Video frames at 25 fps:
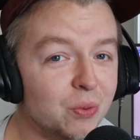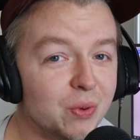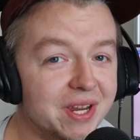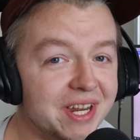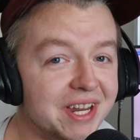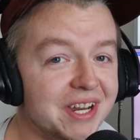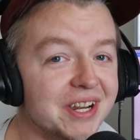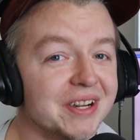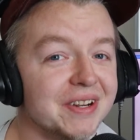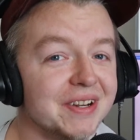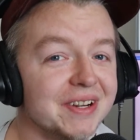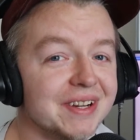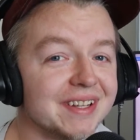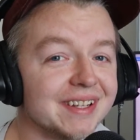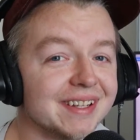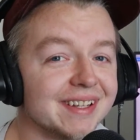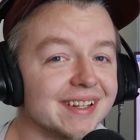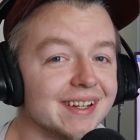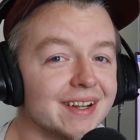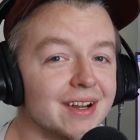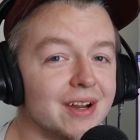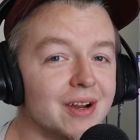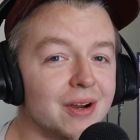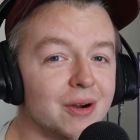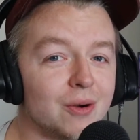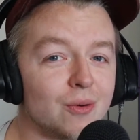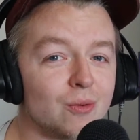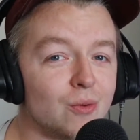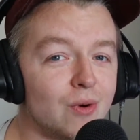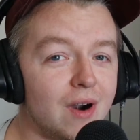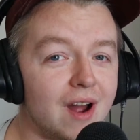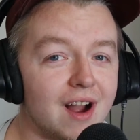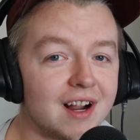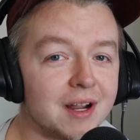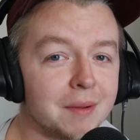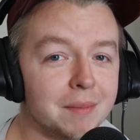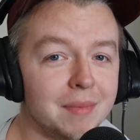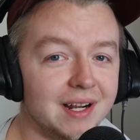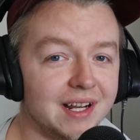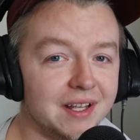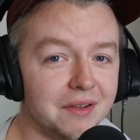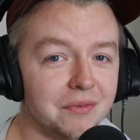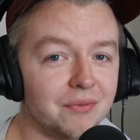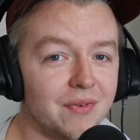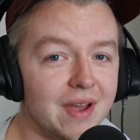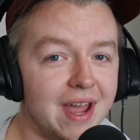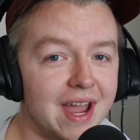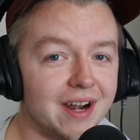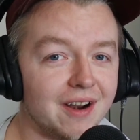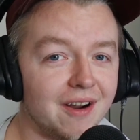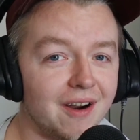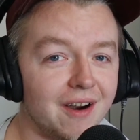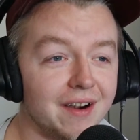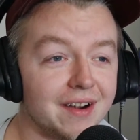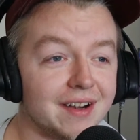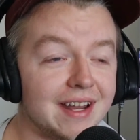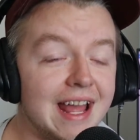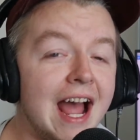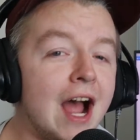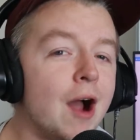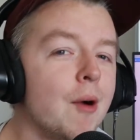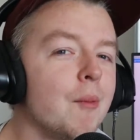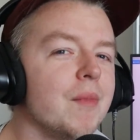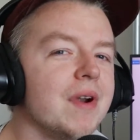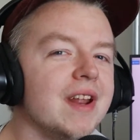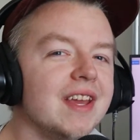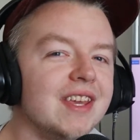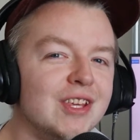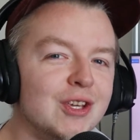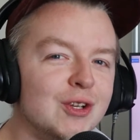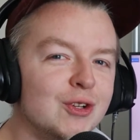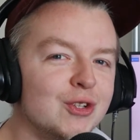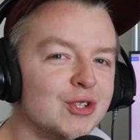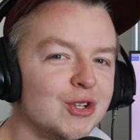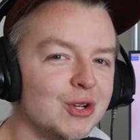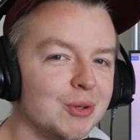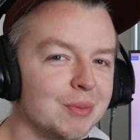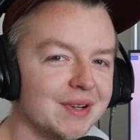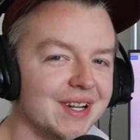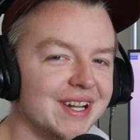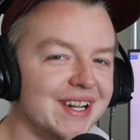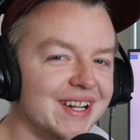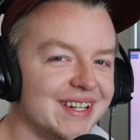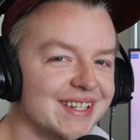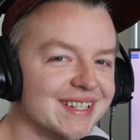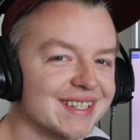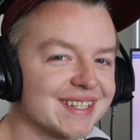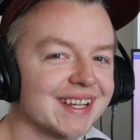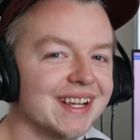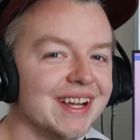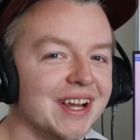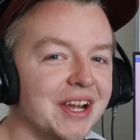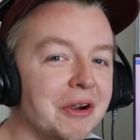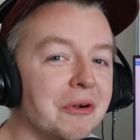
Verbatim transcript: weird rockabilly fan art. How many YouTubers,